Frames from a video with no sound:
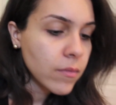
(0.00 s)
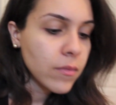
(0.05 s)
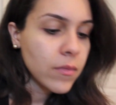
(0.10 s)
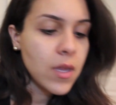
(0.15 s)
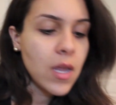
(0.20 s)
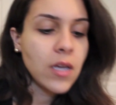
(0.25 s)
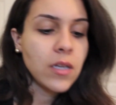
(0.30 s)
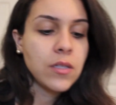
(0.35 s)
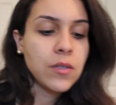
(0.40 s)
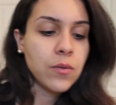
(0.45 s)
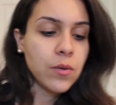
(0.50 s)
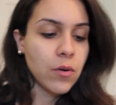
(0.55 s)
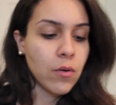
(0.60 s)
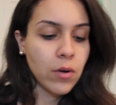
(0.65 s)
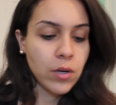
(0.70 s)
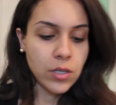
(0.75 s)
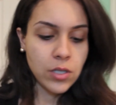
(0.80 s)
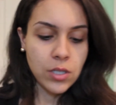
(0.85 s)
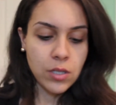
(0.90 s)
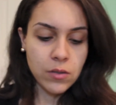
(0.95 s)
Next we're
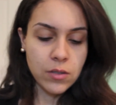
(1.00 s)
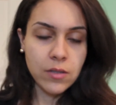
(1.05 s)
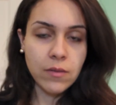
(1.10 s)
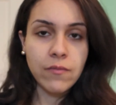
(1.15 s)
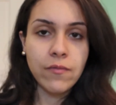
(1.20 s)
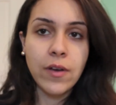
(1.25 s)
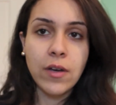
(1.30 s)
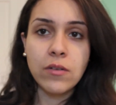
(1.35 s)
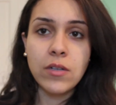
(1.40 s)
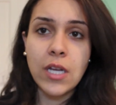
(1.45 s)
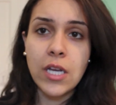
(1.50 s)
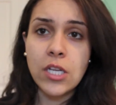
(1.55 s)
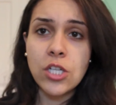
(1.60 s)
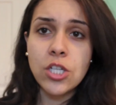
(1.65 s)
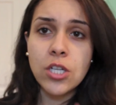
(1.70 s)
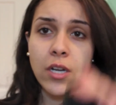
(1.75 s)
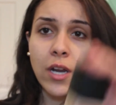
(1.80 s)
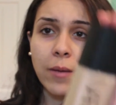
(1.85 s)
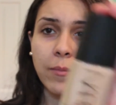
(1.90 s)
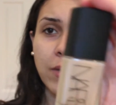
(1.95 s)
going to use some
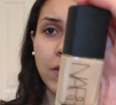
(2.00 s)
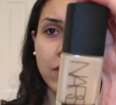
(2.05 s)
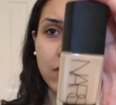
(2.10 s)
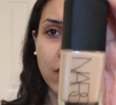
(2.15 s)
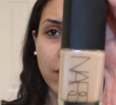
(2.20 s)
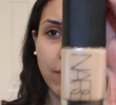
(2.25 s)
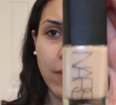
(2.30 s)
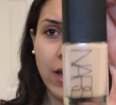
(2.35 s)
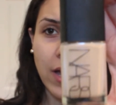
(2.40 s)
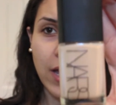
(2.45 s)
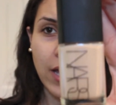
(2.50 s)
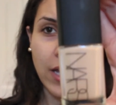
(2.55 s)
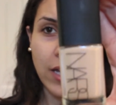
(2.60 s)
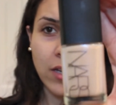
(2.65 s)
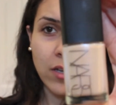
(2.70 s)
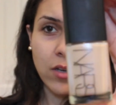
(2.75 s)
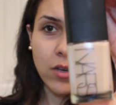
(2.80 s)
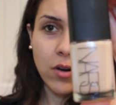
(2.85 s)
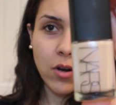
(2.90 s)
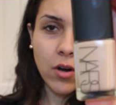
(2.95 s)
foundation. I'm using
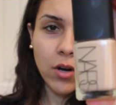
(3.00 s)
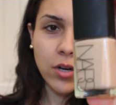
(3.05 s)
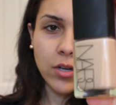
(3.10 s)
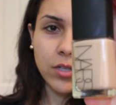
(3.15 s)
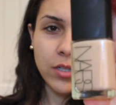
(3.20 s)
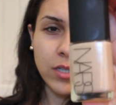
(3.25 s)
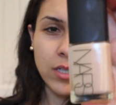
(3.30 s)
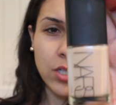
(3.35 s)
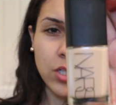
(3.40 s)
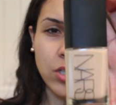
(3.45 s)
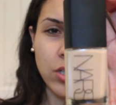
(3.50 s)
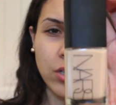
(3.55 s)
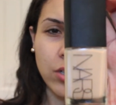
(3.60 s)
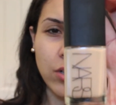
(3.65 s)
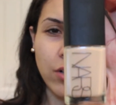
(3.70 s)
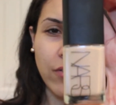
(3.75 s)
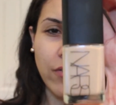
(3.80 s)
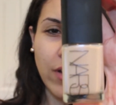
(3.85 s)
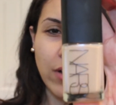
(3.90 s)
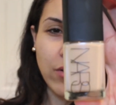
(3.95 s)
my Nars Sheer
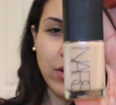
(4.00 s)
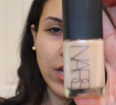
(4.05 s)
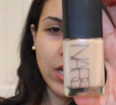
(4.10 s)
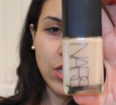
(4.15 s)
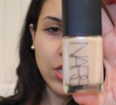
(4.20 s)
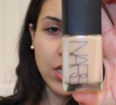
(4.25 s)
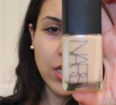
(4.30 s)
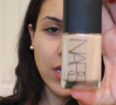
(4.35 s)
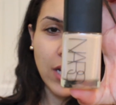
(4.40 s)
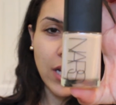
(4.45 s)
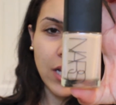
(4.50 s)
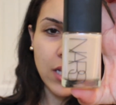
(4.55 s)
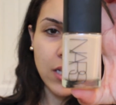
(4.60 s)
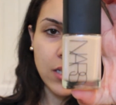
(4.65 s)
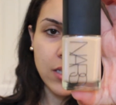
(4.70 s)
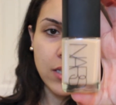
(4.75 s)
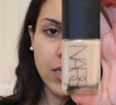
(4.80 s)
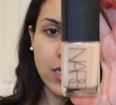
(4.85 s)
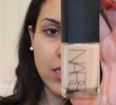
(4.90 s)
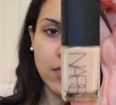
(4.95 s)
Glow Foundation
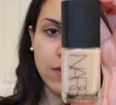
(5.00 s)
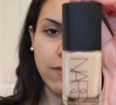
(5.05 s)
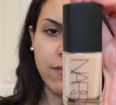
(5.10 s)
in Santa